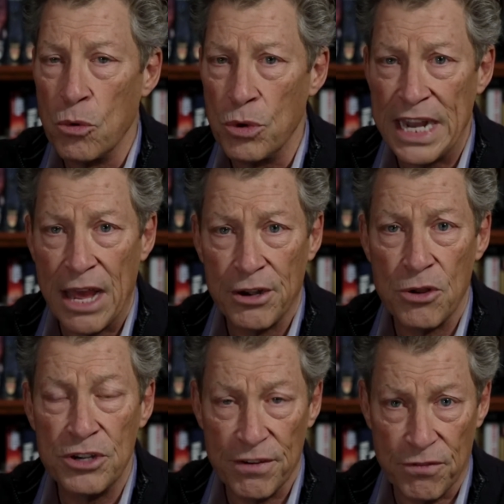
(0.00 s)
We now
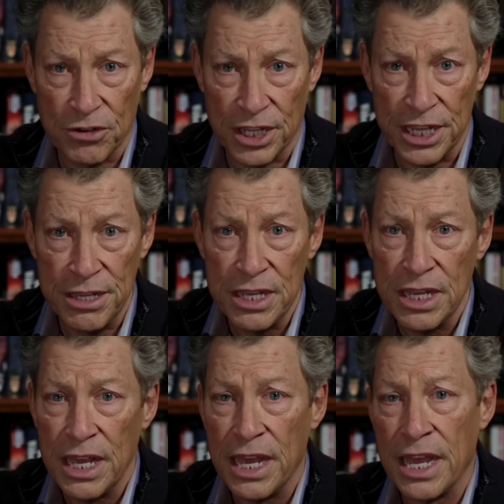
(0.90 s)
know differently,
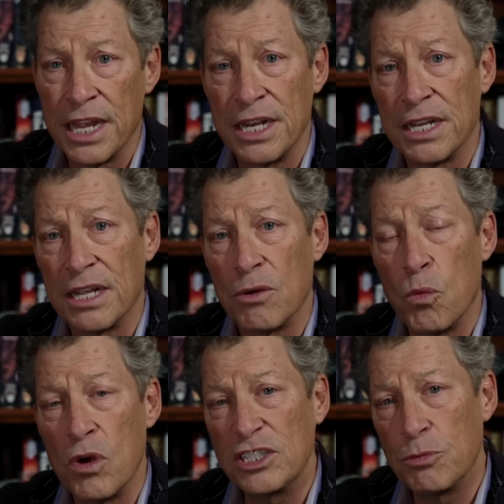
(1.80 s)
and
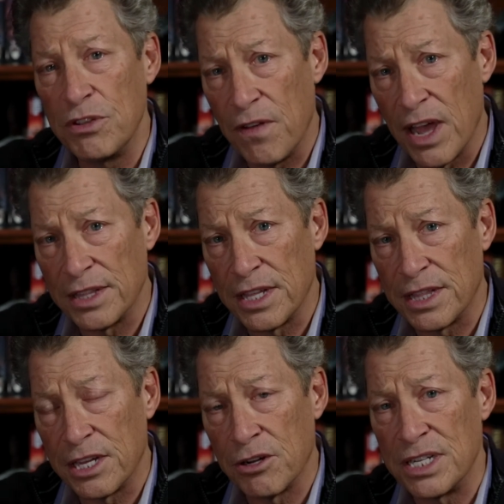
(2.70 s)
once we find
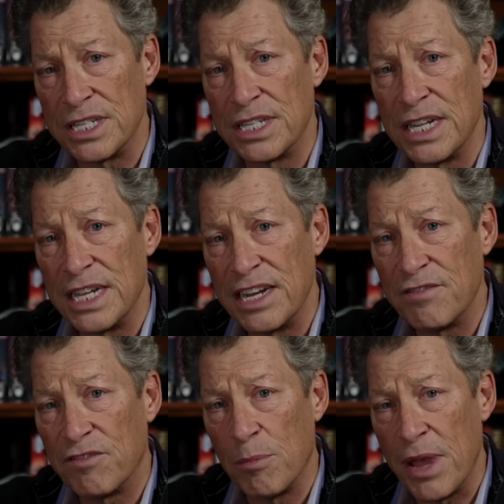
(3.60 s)
that there is
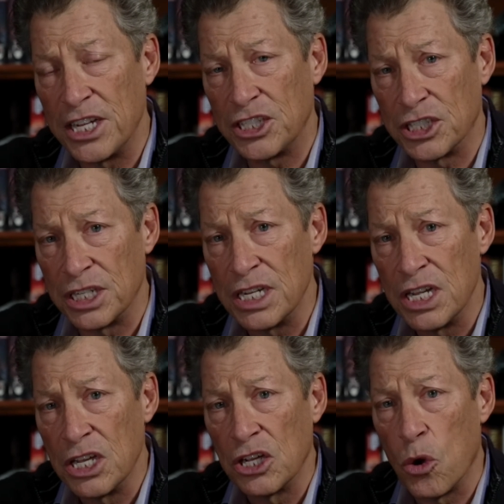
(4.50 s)
inflammation
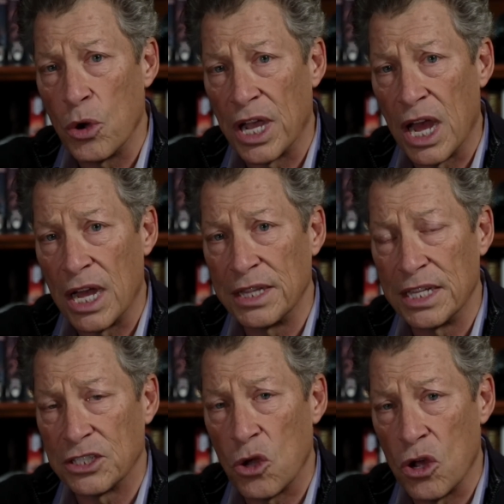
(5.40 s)
going on
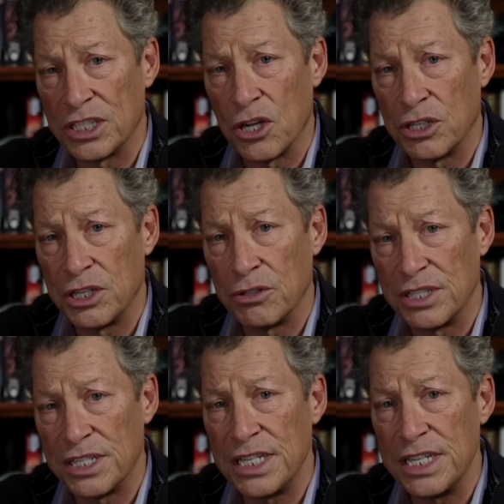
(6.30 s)
that's causing arterial
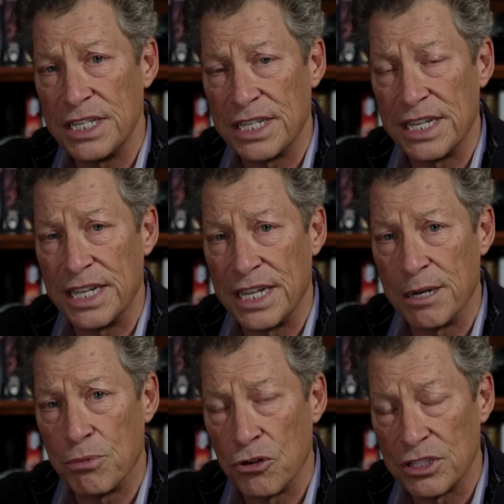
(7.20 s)
disease in
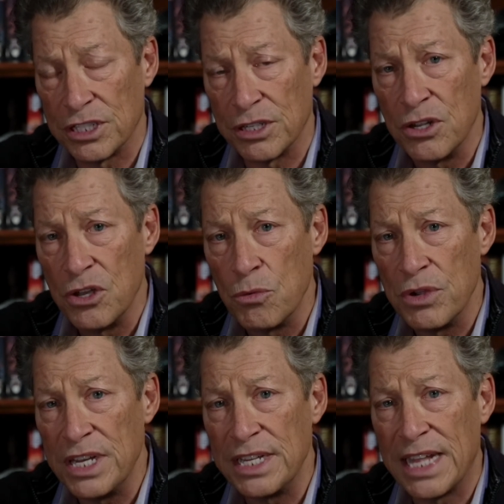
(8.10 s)
a person,
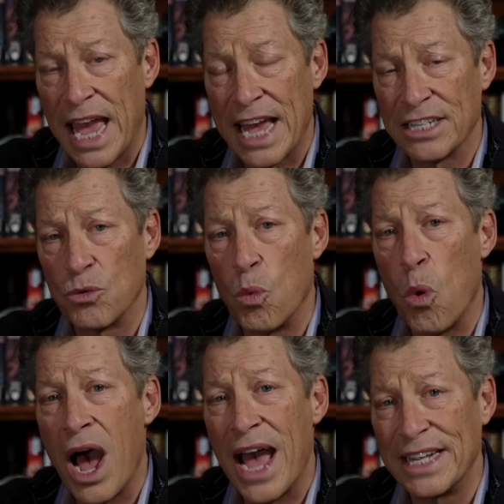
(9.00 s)
we need to ask,
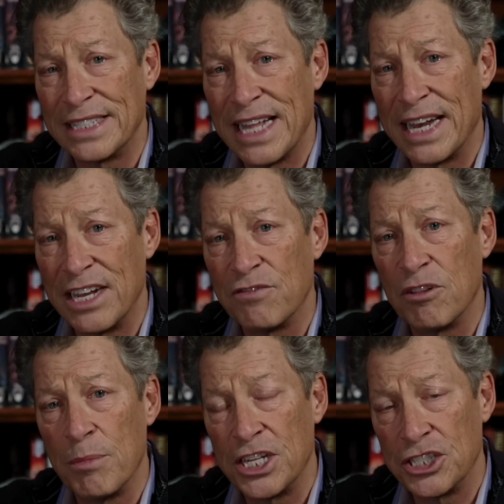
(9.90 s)
why is that
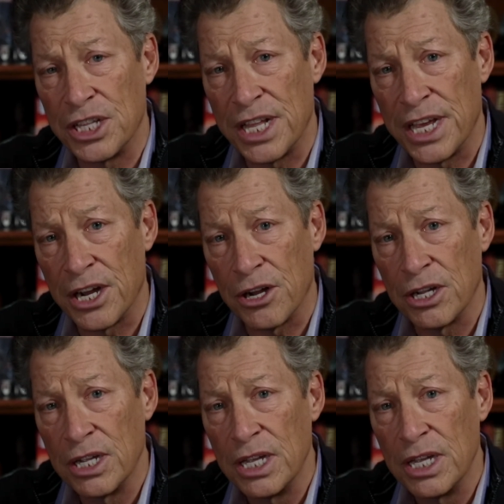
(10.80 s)
inflammation there?